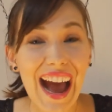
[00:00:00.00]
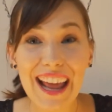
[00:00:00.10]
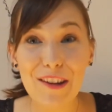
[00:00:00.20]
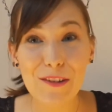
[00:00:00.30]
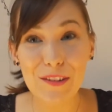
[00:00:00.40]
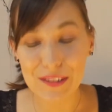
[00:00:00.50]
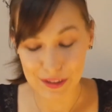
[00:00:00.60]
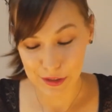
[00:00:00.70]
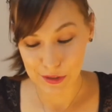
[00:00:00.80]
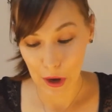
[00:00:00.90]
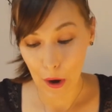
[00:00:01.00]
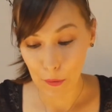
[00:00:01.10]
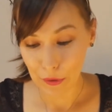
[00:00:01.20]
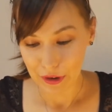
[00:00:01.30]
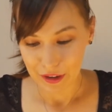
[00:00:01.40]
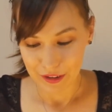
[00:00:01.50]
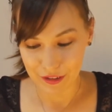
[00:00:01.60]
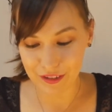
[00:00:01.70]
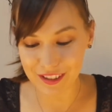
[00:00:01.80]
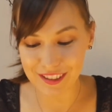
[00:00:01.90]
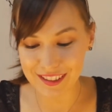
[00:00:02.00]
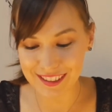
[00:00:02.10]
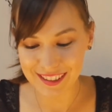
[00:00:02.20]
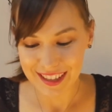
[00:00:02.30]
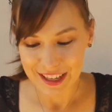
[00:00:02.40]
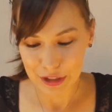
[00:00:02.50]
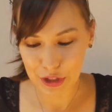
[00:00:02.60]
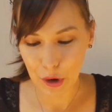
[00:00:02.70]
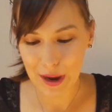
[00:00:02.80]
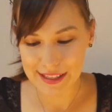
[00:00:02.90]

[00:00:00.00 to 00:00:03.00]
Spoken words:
I don't sew. Joe